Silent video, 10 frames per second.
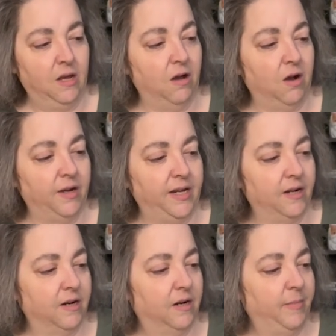on
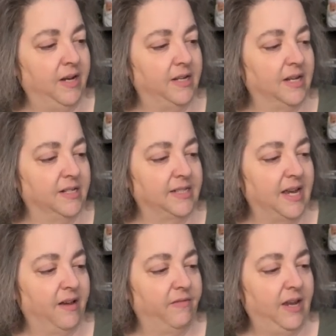here. I mean, it does
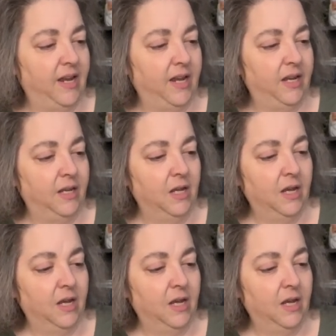have a